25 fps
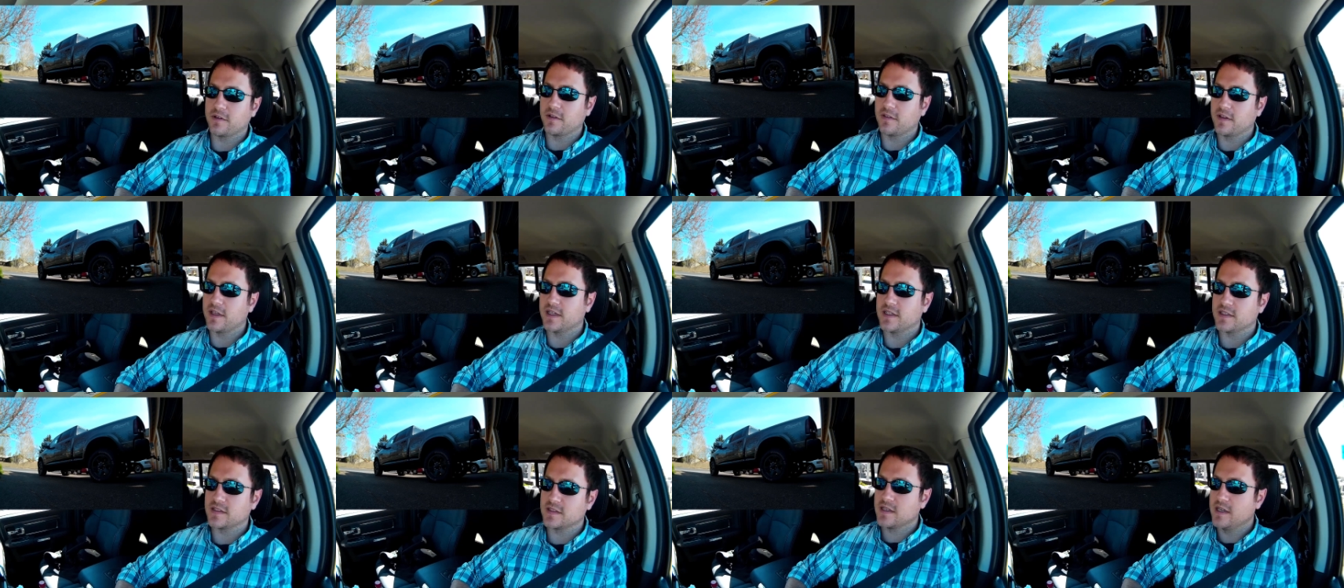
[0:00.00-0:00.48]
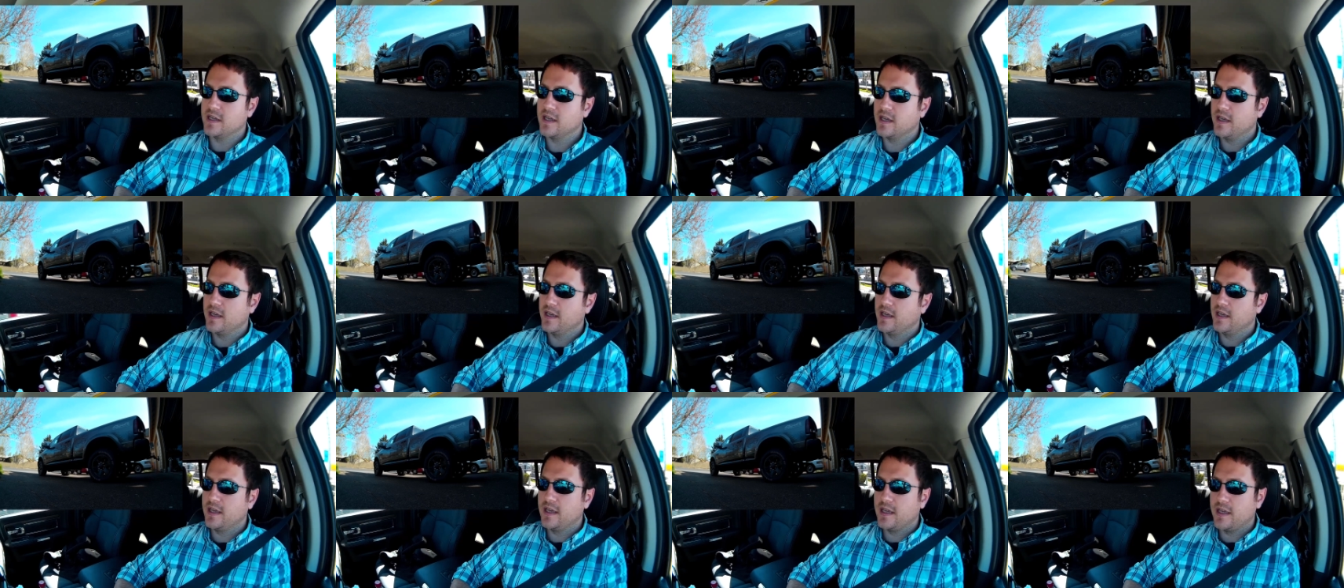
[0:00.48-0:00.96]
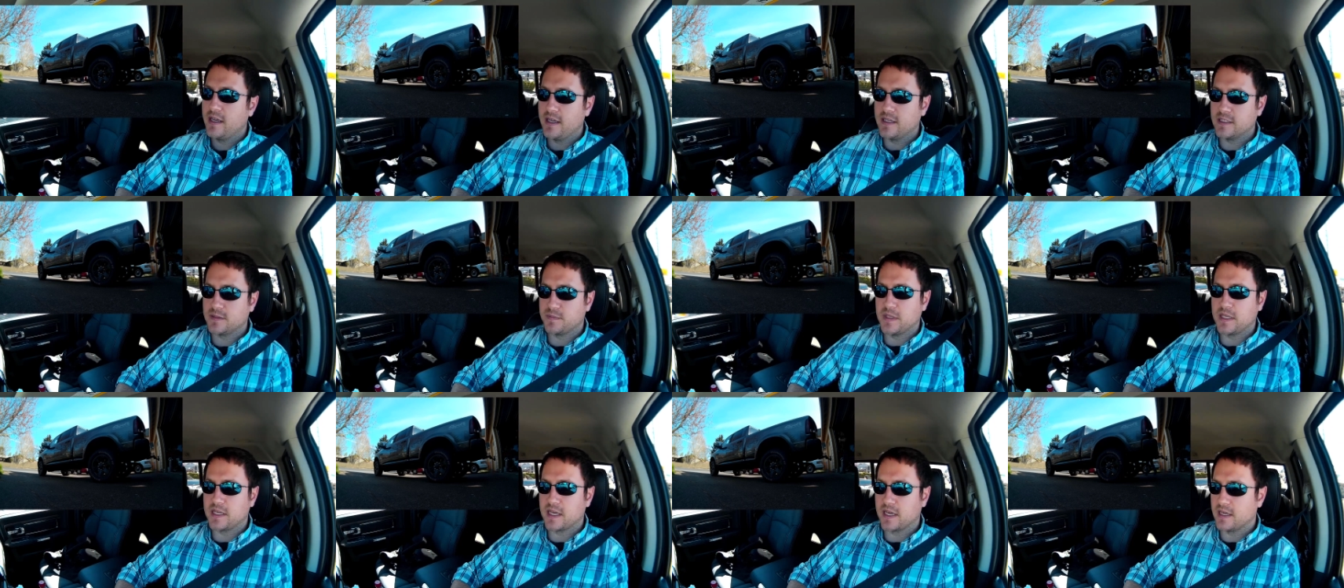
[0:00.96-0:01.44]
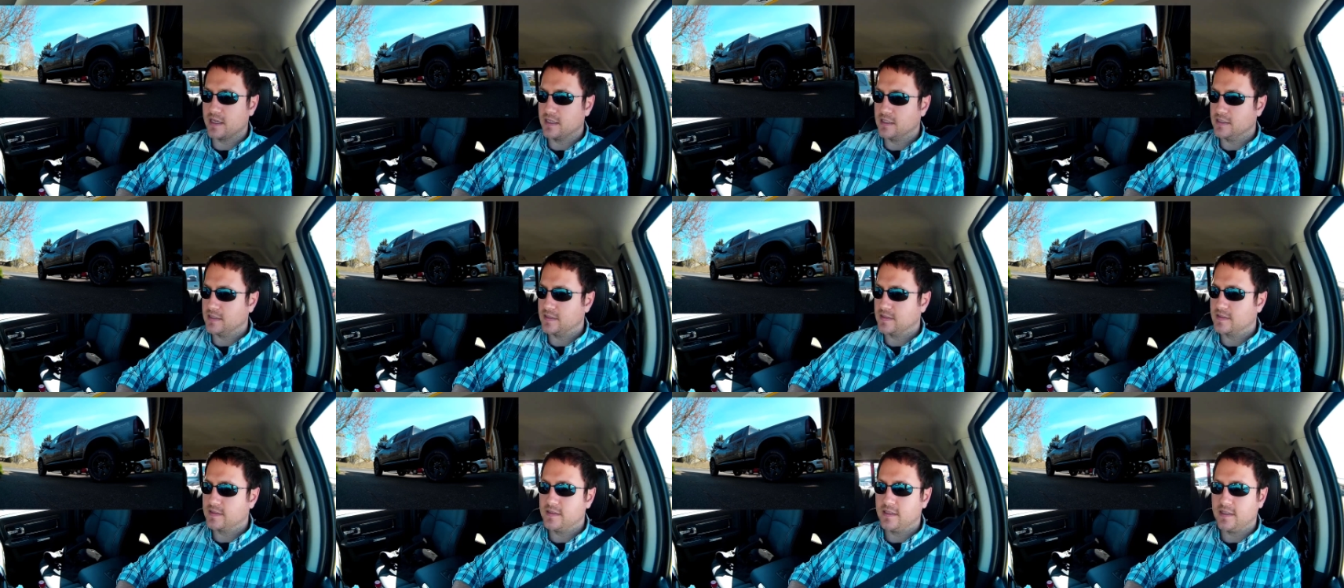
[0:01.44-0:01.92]
to this, is
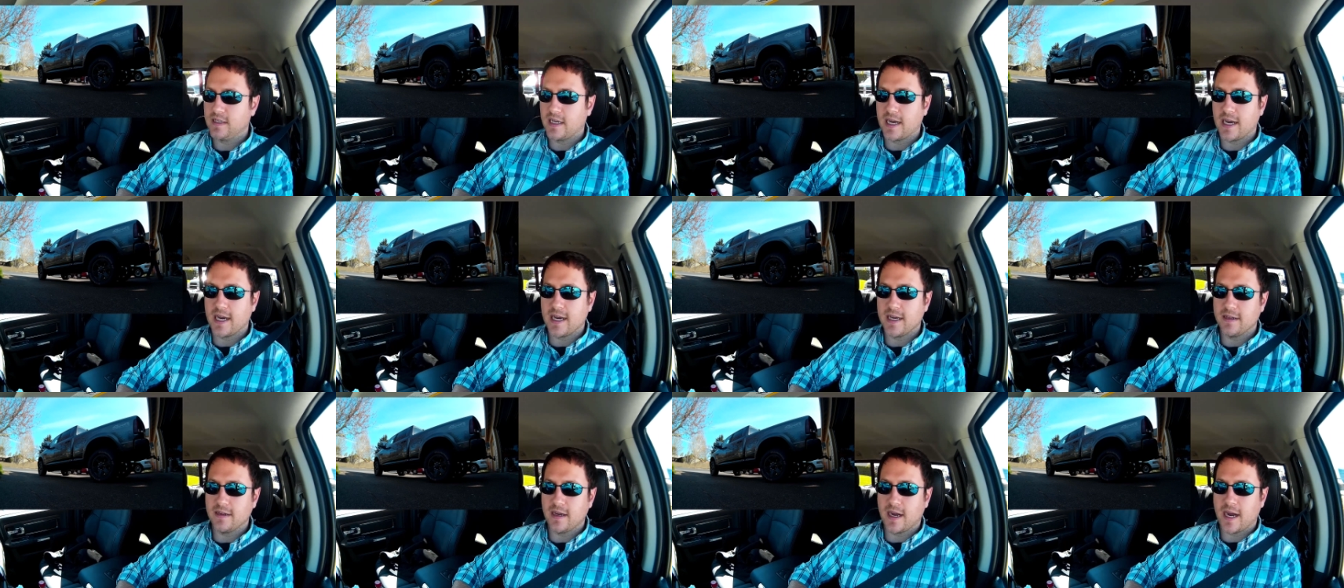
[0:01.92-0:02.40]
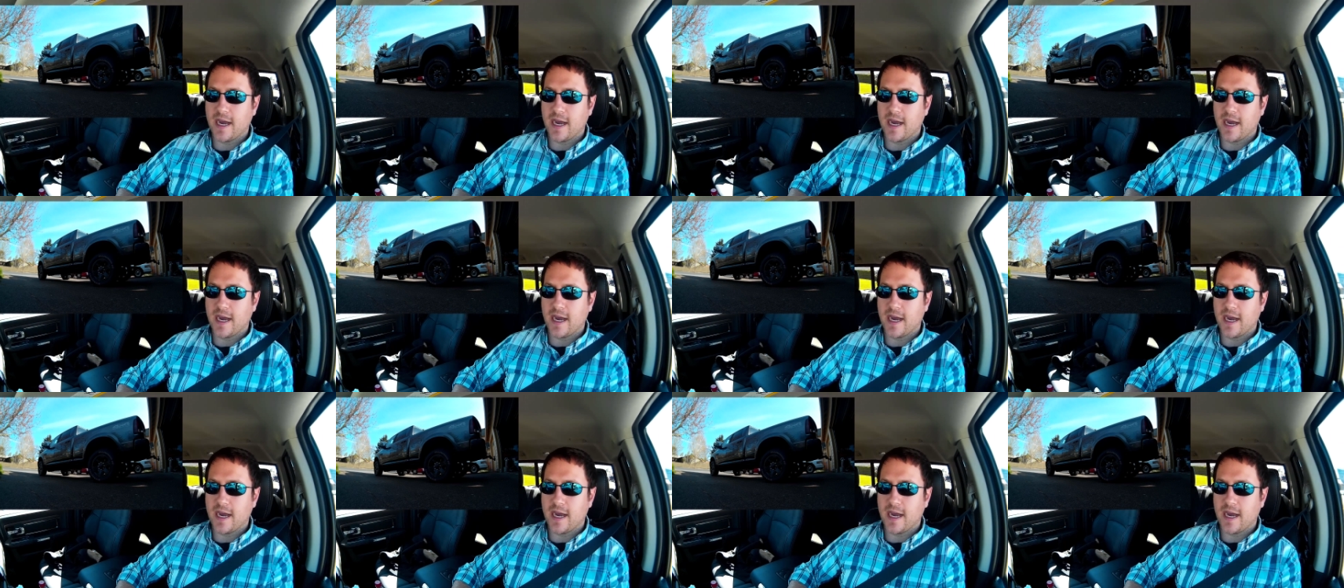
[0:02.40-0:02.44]
because uh,